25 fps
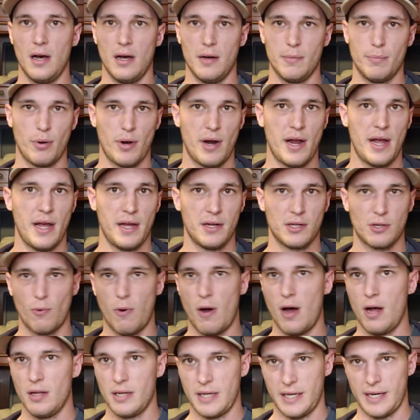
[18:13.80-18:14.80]
Brand,
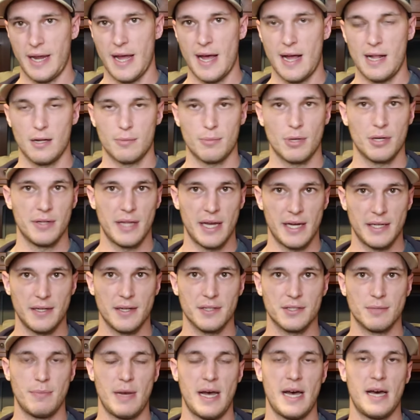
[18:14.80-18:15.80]
quality, caliber, that
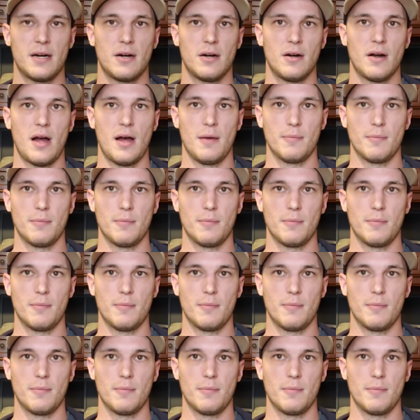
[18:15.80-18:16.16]
doesn't matter.